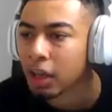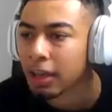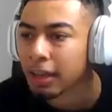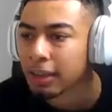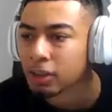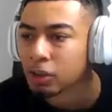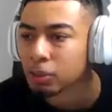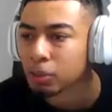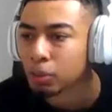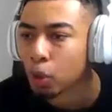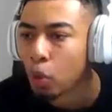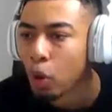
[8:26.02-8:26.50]
uh,
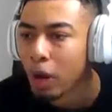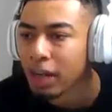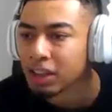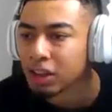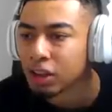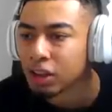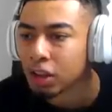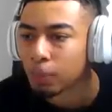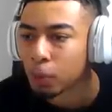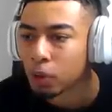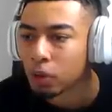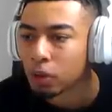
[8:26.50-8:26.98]
that's some
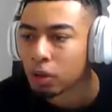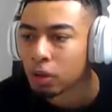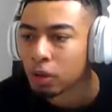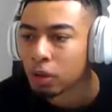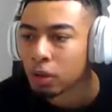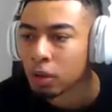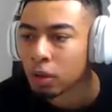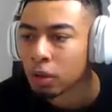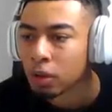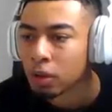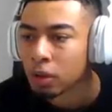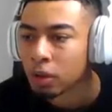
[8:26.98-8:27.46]
questionable,
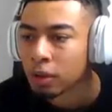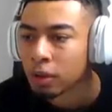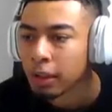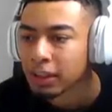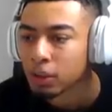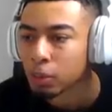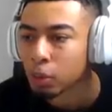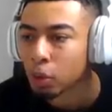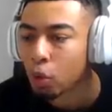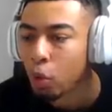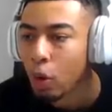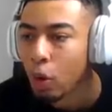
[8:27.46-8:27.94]

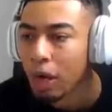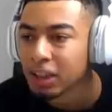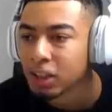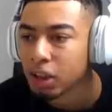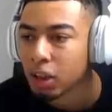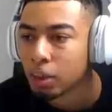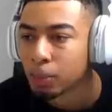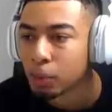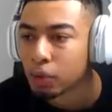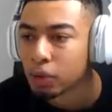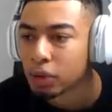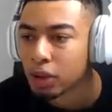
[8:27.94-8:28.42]
that's some
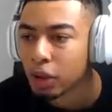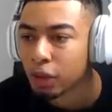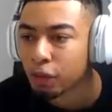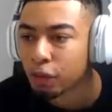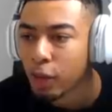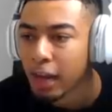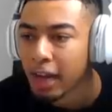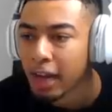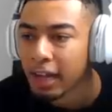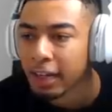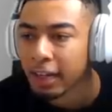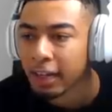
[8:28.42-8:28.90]
questionable stuff
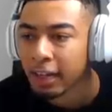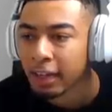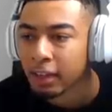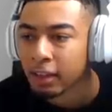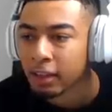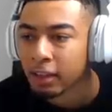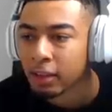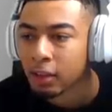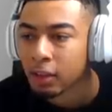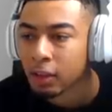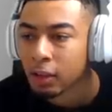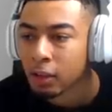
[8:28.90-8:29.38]
right there.
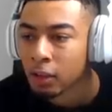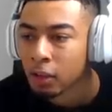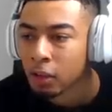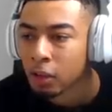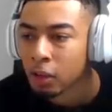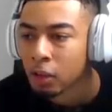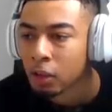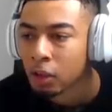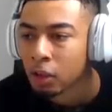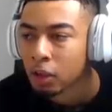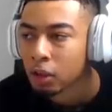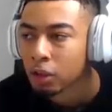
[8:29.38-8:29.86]

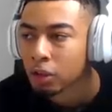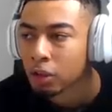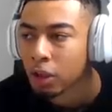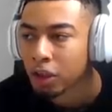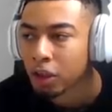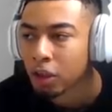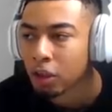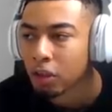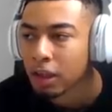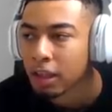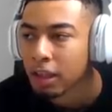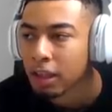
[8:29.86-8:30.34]
Yo,
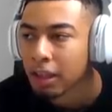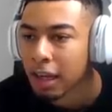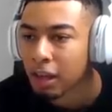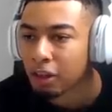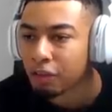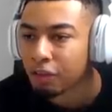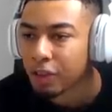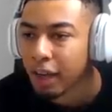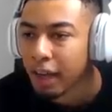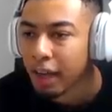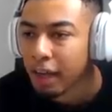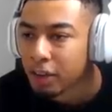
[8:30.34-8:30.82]
you're a
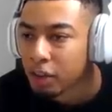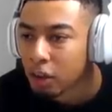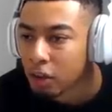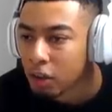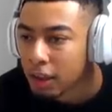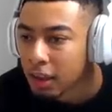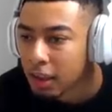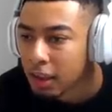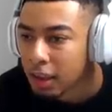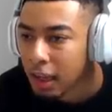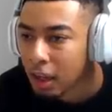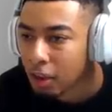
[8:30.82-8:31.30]
clown for that. You're
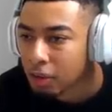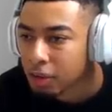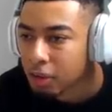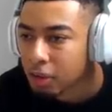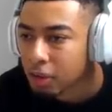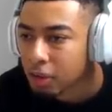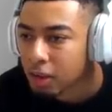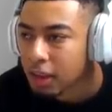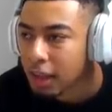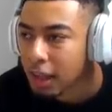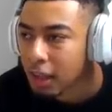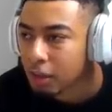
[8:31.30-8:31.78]
a clown.
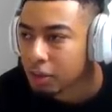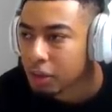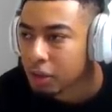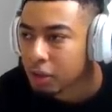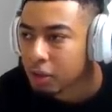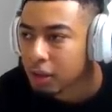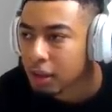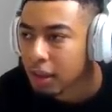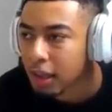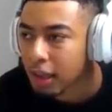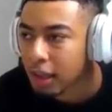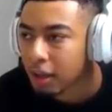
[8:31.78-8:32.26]
You're a clown. You're
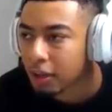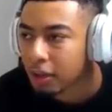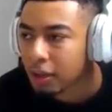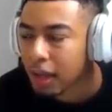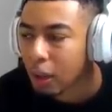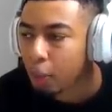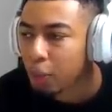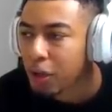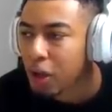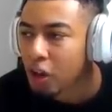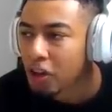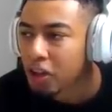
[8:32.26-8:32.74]
a clown.
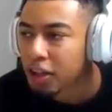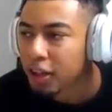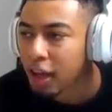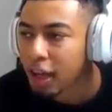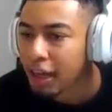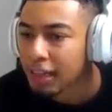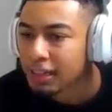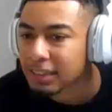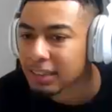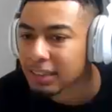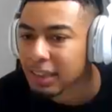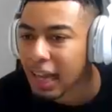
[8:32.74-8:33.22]
And we already
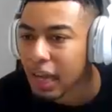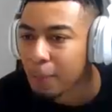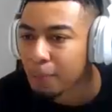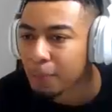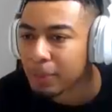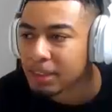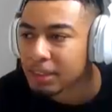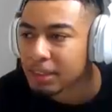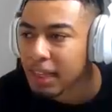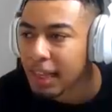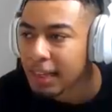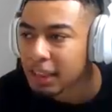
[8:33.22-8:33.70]
got our
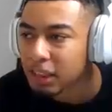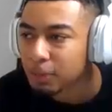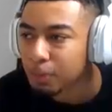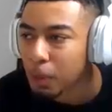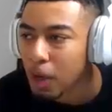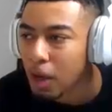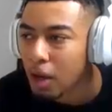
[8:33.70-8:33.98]
sniper's nest,